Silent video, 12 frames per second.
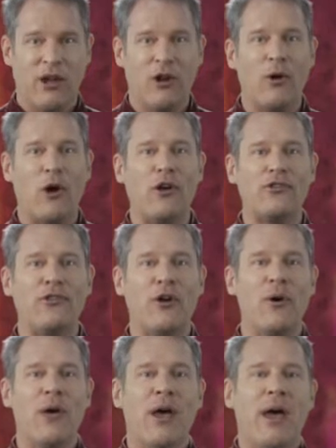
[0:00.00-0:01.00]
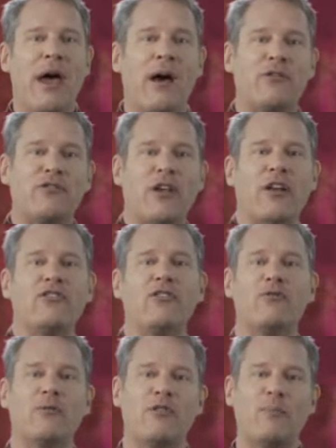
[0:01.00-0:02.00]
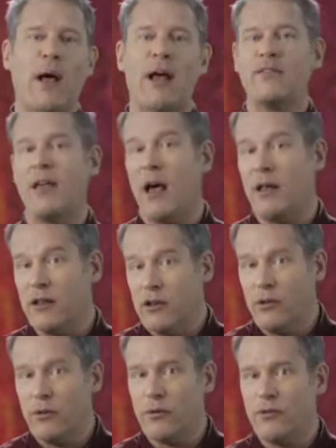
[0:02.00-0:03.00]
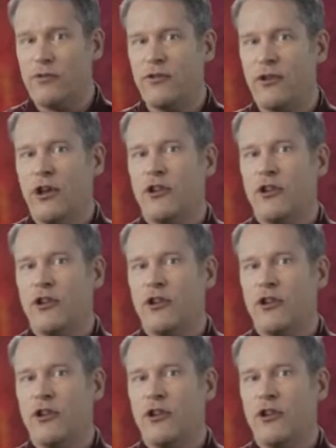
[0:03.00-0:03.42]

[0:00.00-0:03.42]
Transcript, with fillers: Note also how Sancho's response alludes